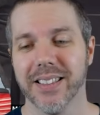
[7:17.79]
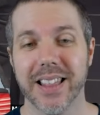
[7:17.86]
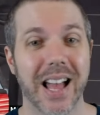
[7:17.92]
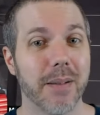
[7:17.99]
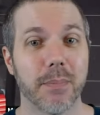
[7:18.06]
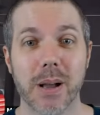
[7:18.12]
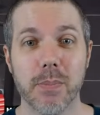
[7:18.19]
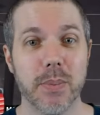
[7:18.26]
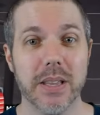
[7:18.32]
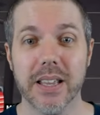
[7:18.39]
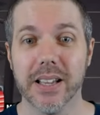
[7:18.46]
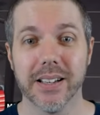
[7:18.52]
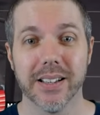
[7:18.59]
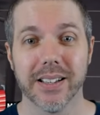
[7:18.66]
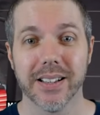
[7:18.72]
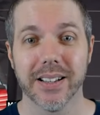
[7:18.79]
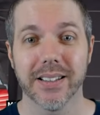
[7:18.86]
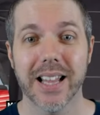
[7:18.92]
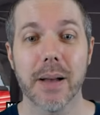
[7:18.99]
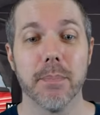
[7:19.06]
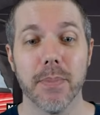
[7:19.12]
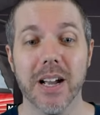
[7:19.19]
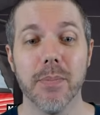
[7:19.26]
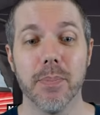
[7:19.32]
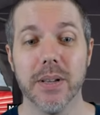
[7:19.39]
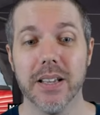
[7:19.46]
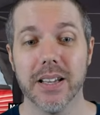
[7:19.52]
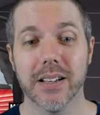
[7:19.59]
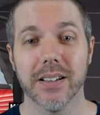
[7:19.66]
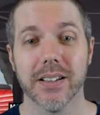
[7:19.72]
That might be it. That might
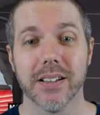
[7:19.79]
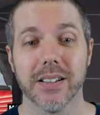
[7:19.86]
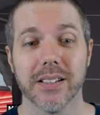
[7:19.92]
be it.